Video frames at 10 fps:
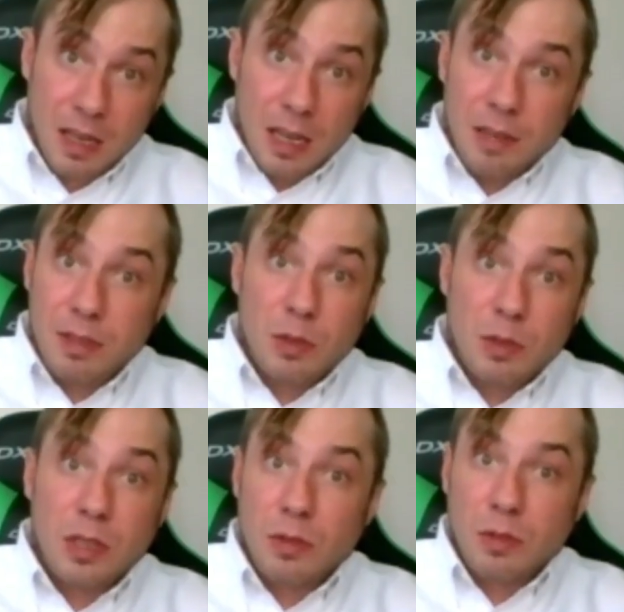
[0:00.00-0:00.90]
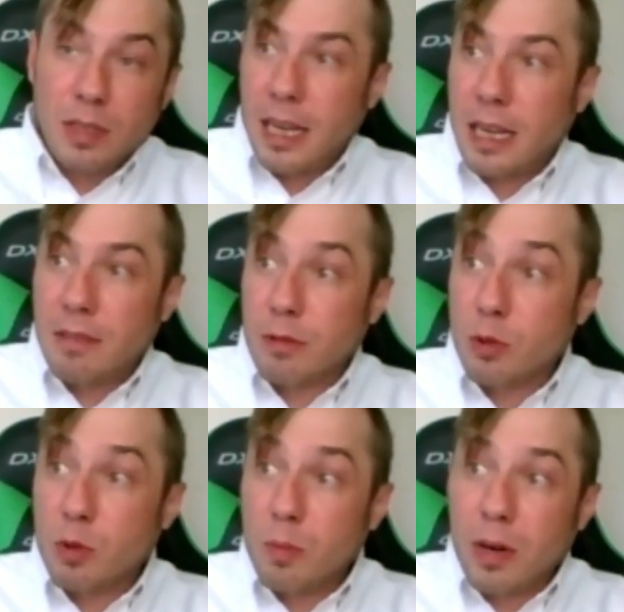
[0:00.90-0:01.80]
If you use a
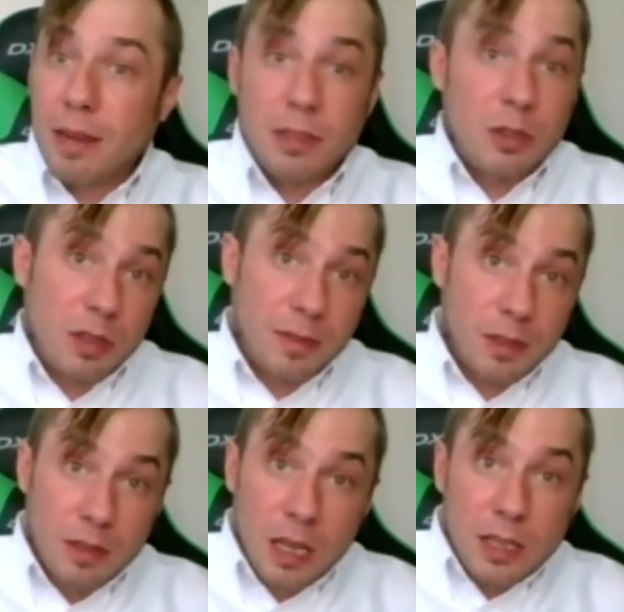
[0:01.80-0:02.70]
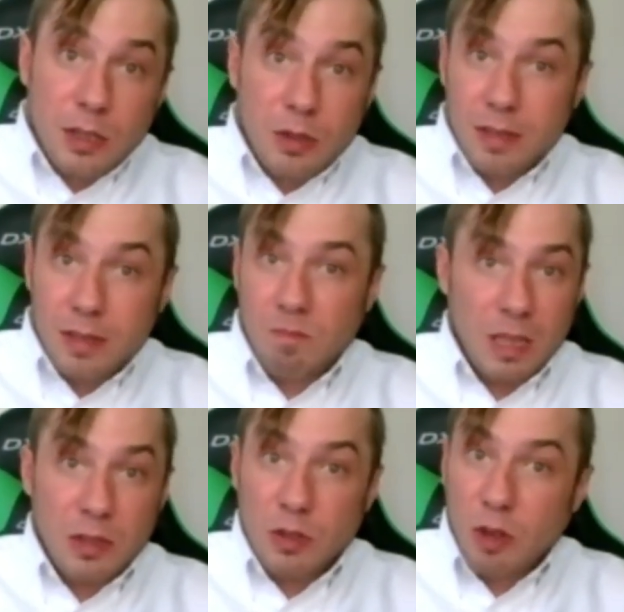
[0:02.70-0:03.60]
virtual private server, you can
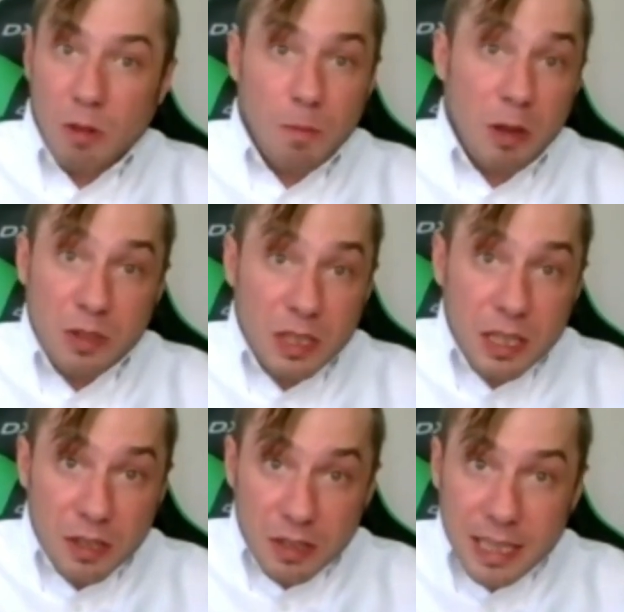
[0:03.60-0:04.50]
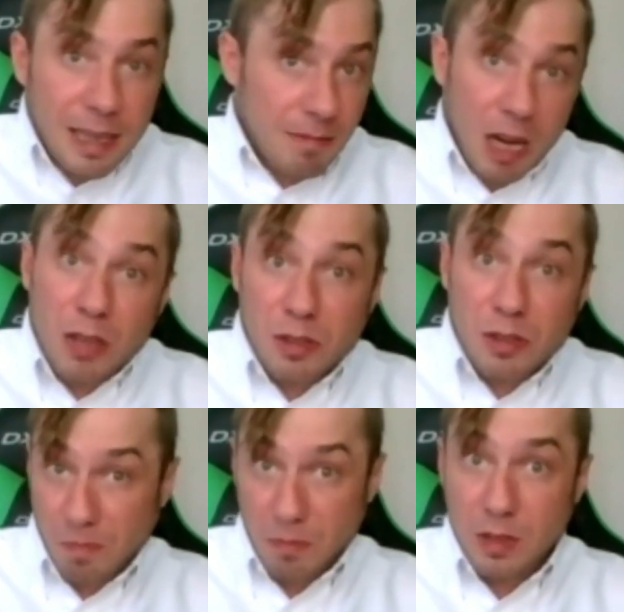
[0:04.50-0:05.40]
install mod security and
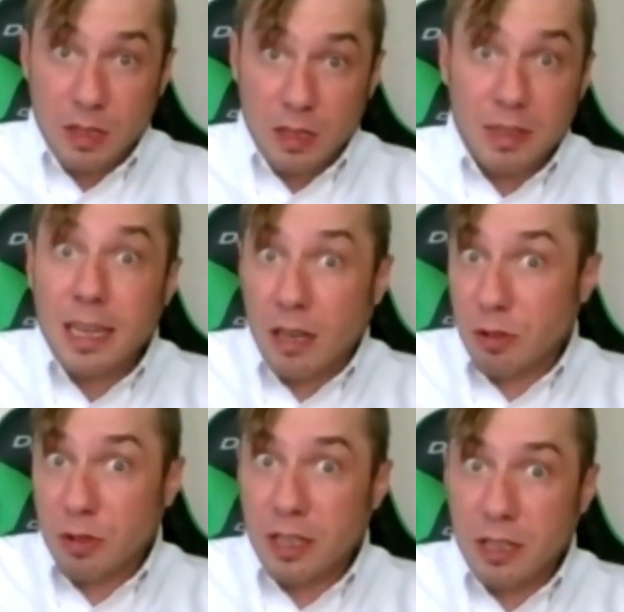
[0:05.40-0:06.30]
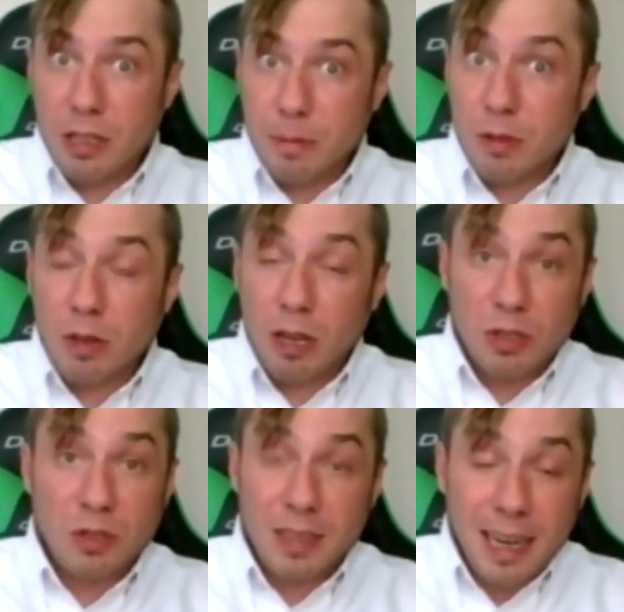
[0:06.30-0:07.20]
take other security
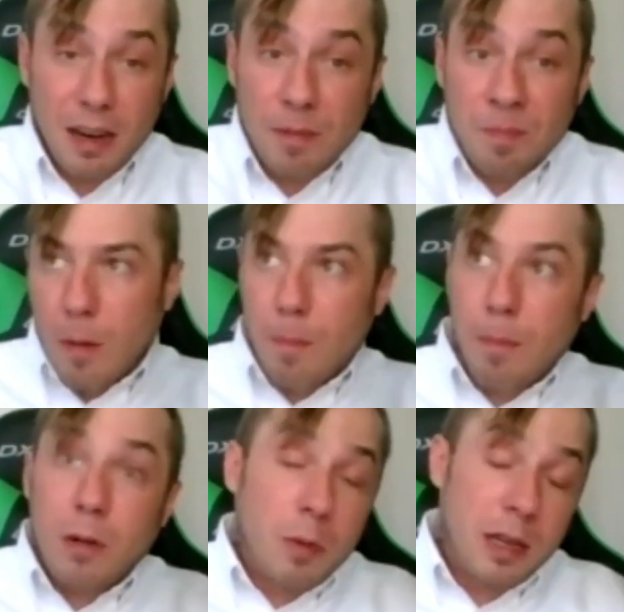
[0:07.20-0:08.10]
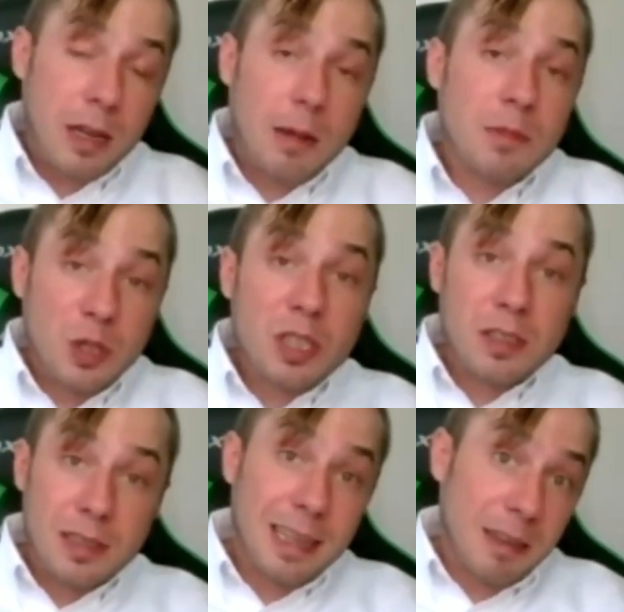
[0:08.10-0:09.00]
precautions there. But when it comes
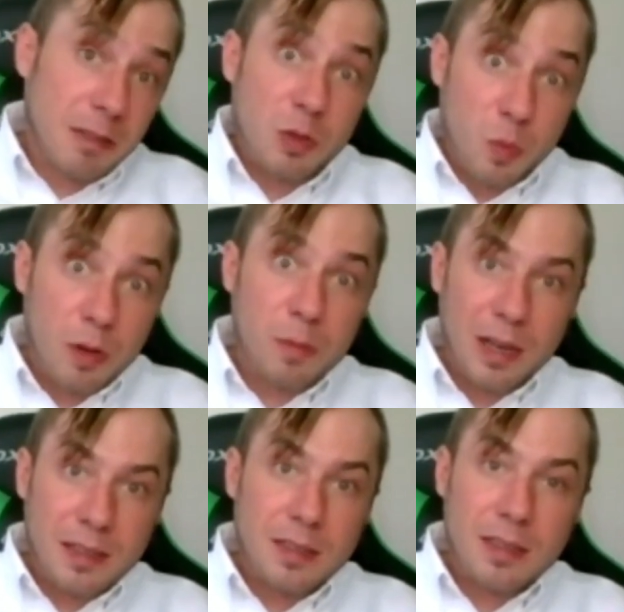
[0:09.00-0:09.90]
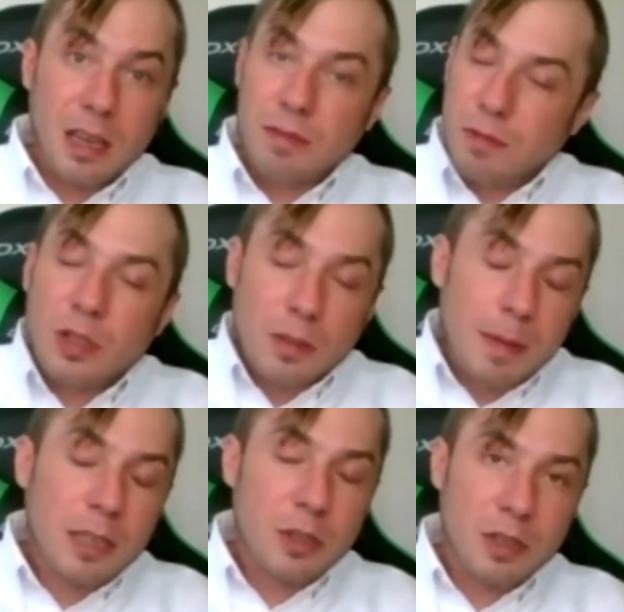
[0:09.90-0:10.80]
just down to WordPress itself, just
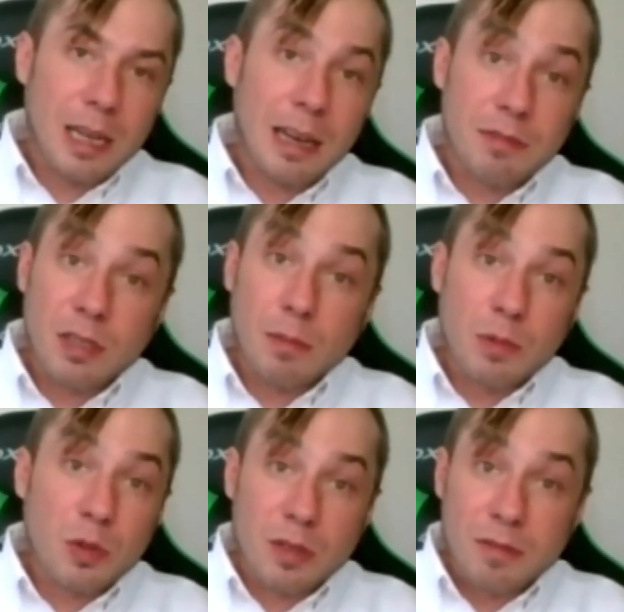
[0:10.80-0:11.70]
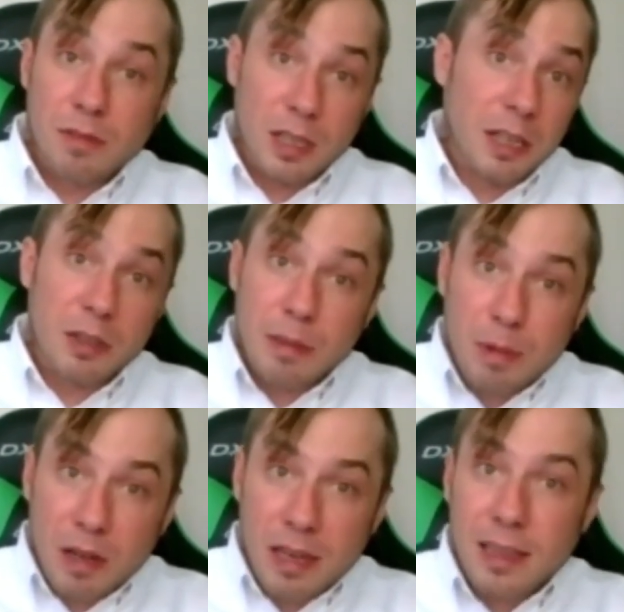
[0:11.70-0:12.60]
make sure you have some sort of security
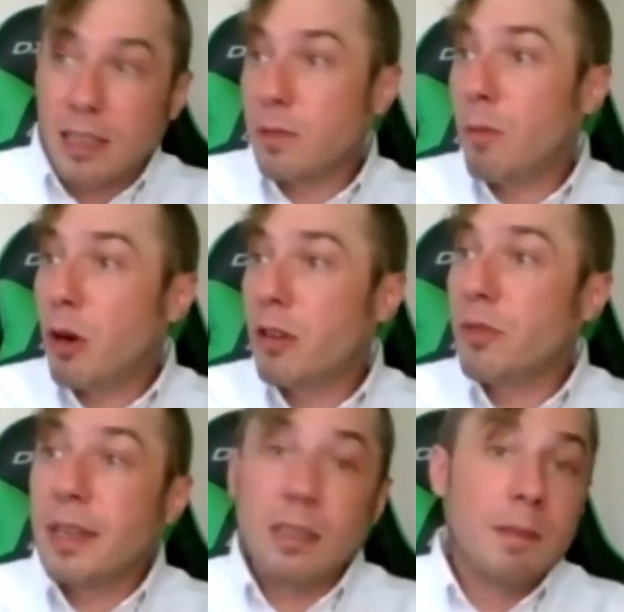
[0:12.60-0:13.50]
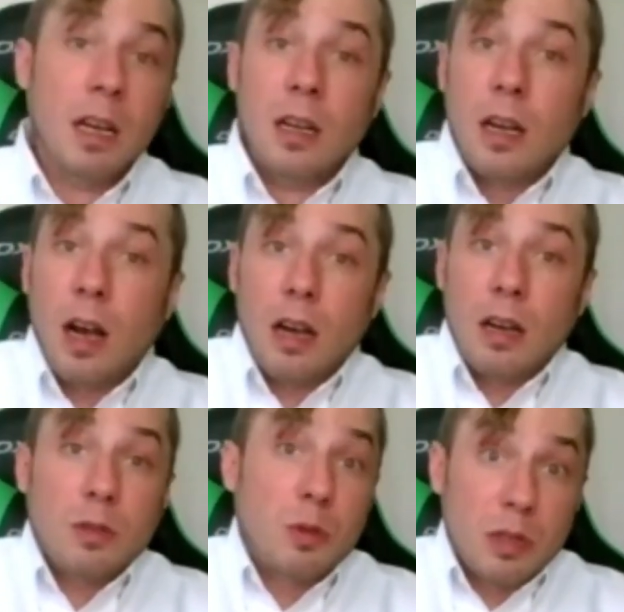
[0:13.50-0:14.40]
plugin that's monitoring
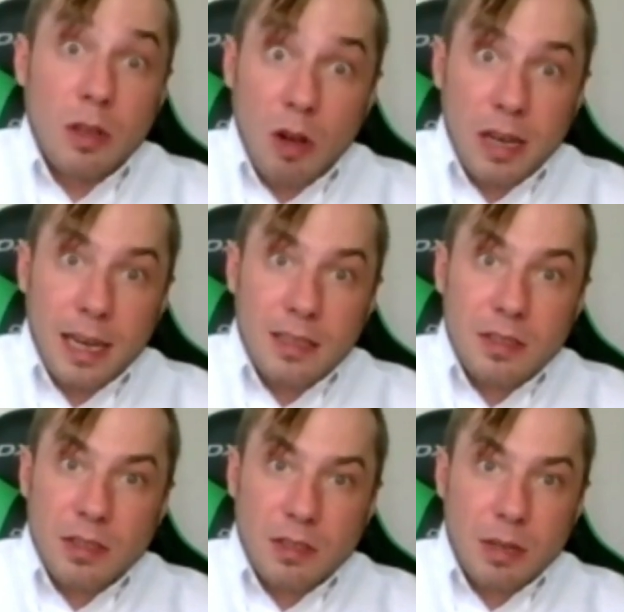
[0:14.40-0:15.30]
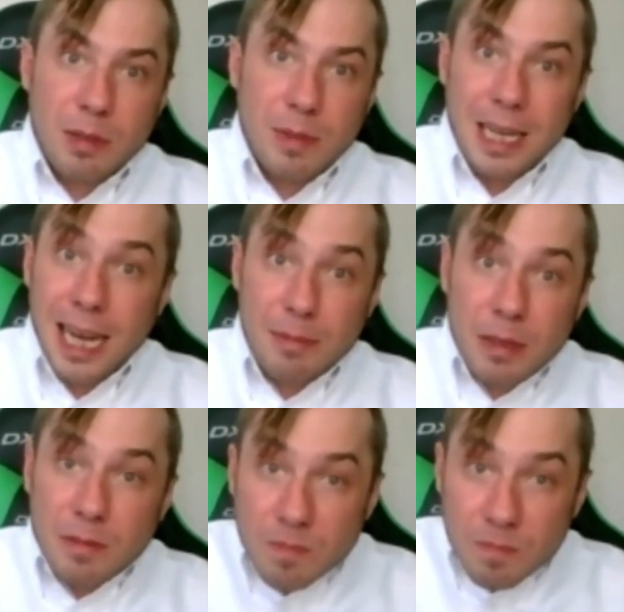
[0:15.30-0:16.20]
who is logging into your WP admin